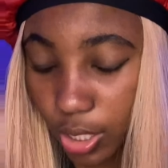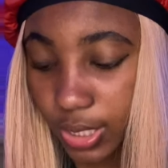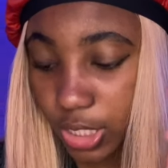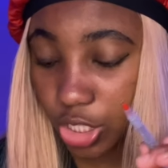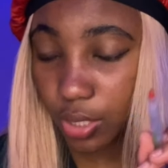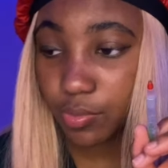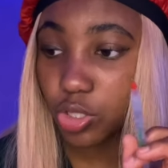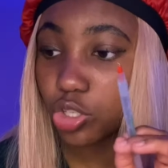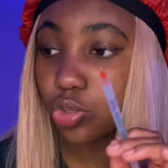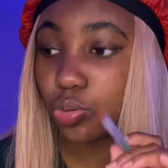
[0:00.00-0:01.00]
about to jump
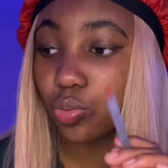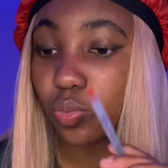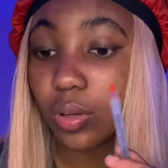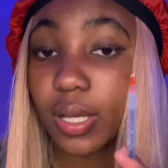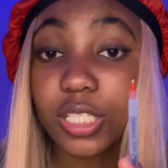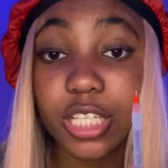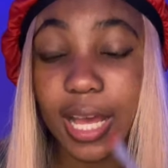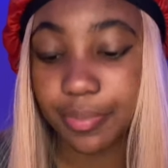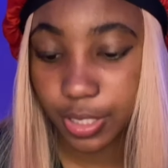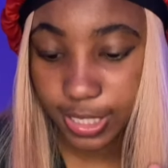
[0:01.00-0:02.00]
to
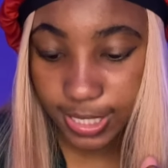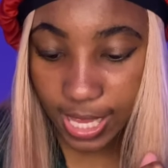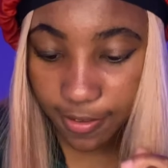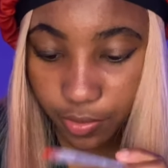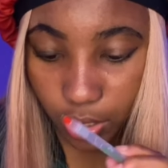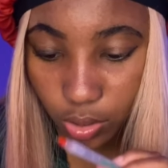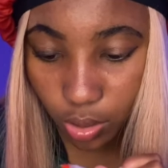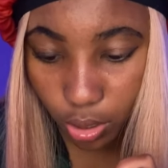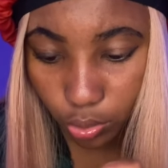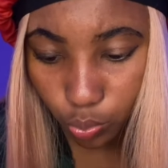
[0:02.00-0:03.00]
chapter 7
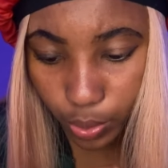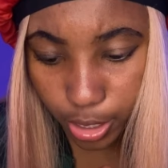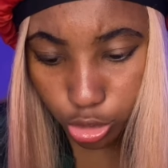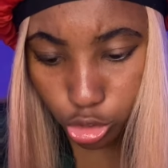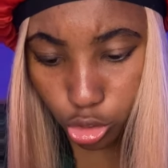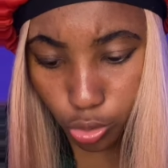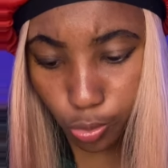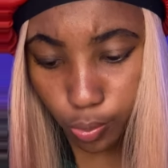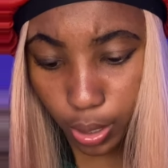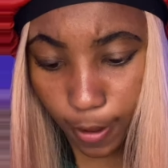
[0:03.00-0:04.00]
all the way
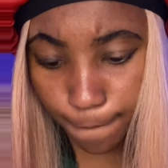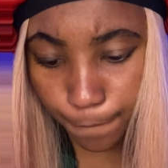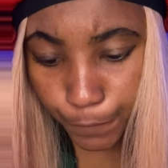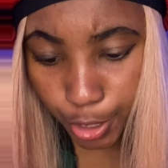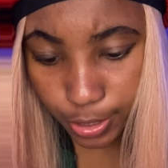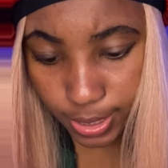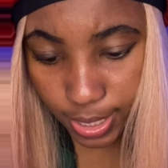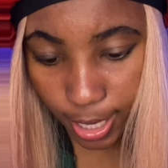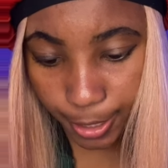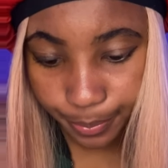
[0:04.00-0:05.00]
to verse
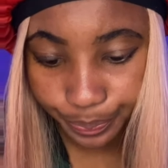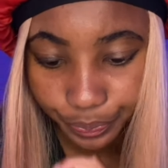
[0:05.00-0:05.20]
9.